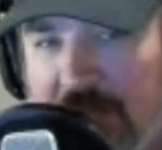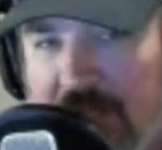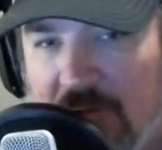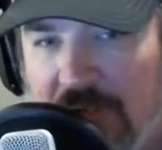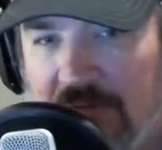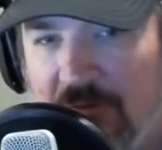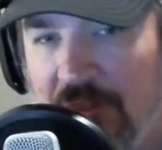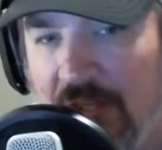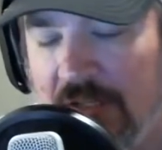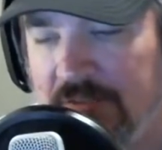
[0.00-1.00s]
of doing different
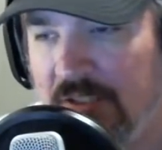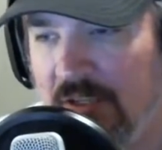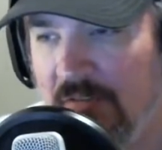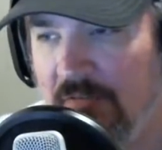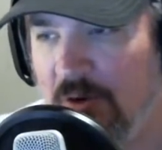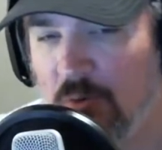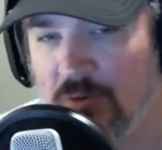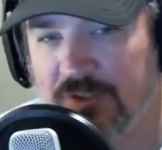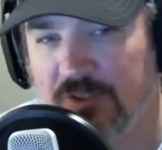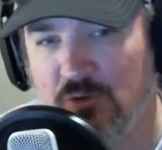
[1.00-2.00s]
things, if there
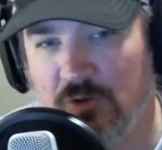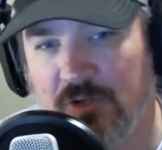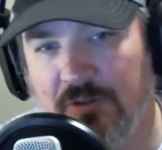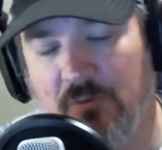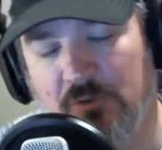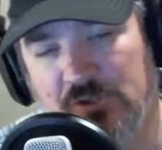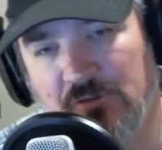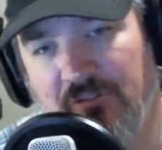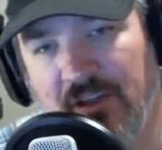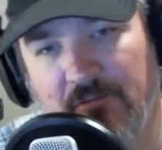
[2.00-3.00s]
was a drill that was your
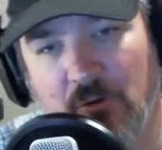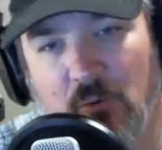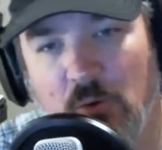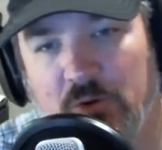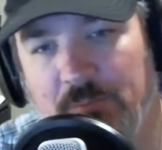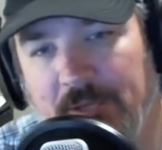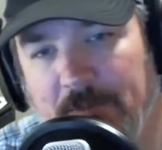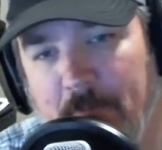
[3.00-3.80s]
favorite, what would it be?